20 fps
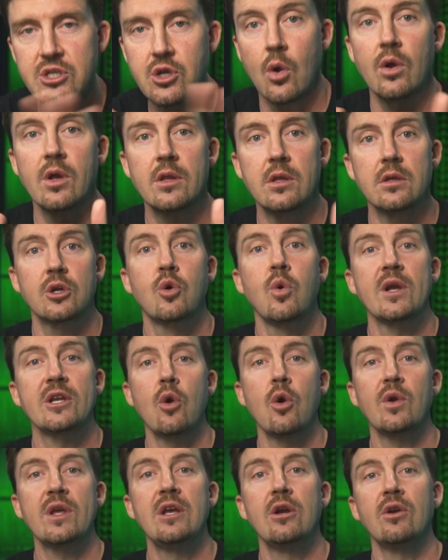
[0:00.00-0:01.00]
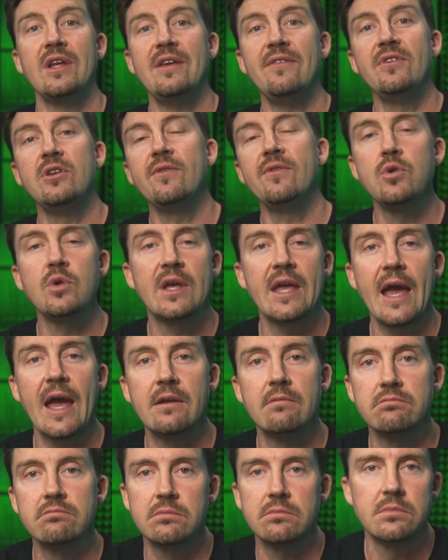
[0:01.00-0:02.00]
So quick note here, even if you
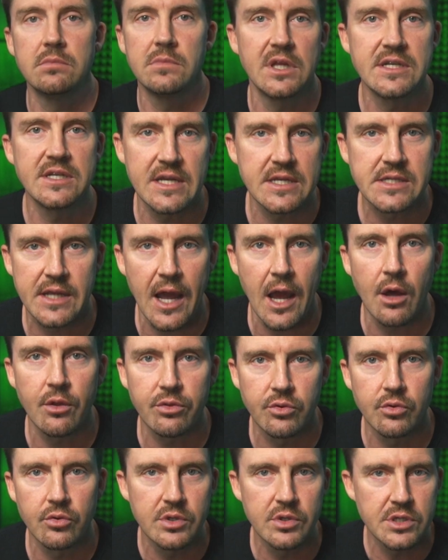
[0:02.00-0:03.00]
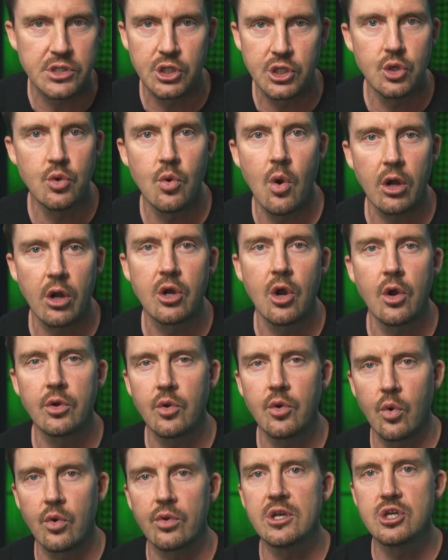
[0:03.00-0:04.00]
get the discount through this QR
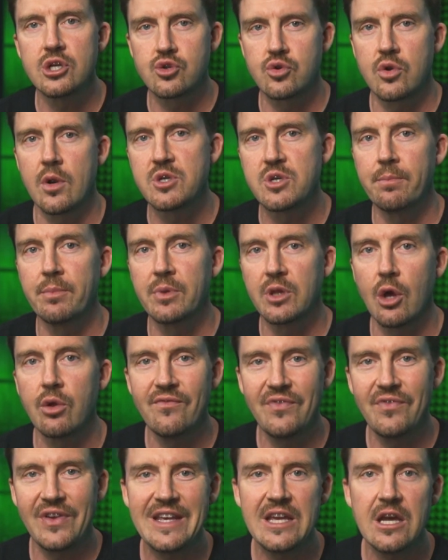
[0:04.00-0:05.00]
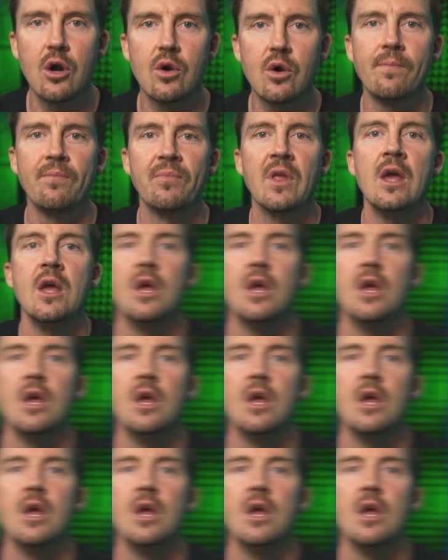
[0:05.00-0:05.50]
code or the description below the video,